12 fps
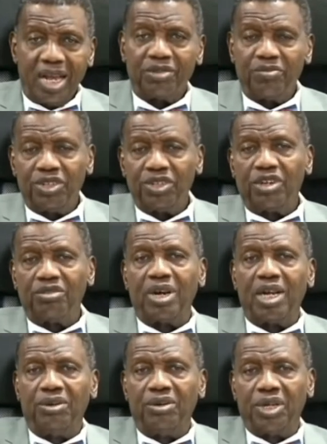Ask Bishop
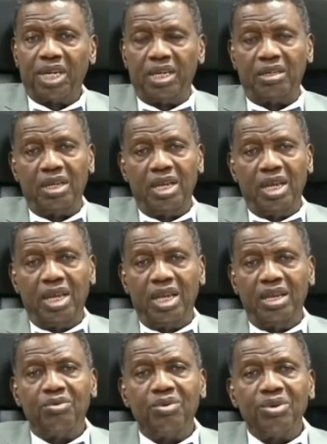Walioke.
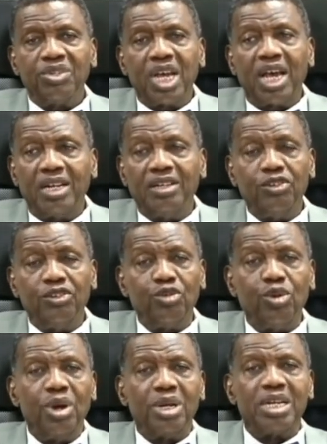He will tell
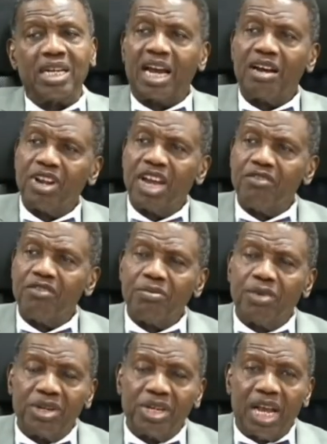you that after
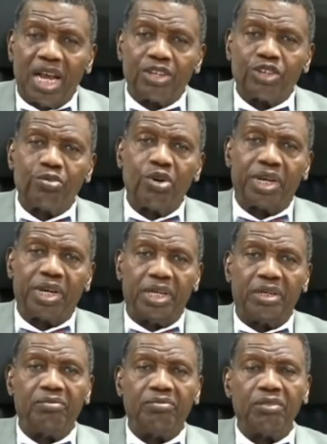everybody has
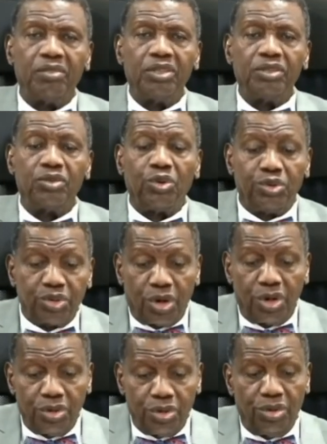spoken, to
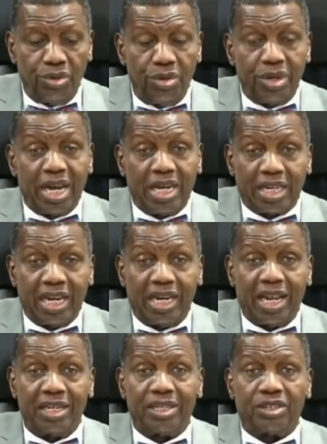show you that I
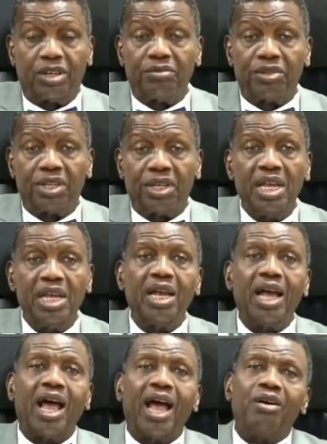learned something,
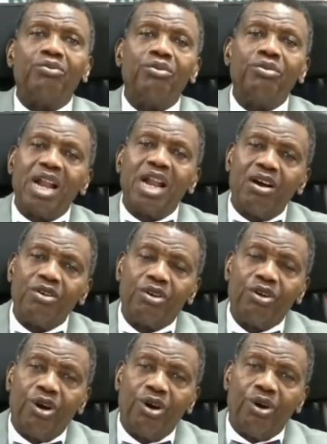I will now
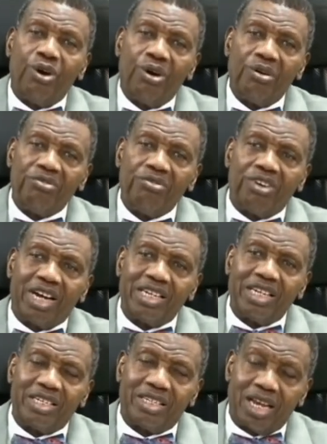go
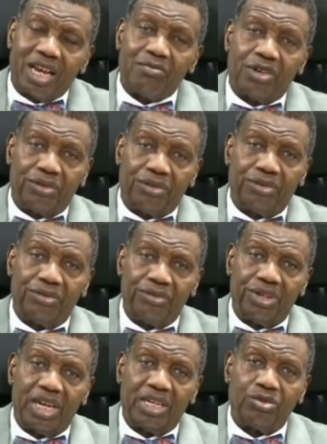over the sermon
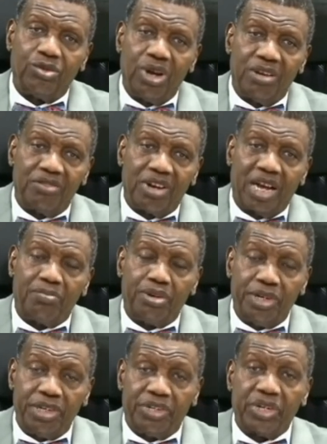that whoever
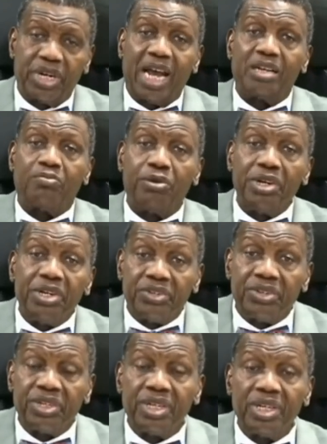preached had
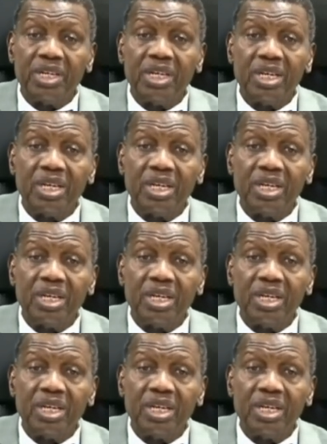preached,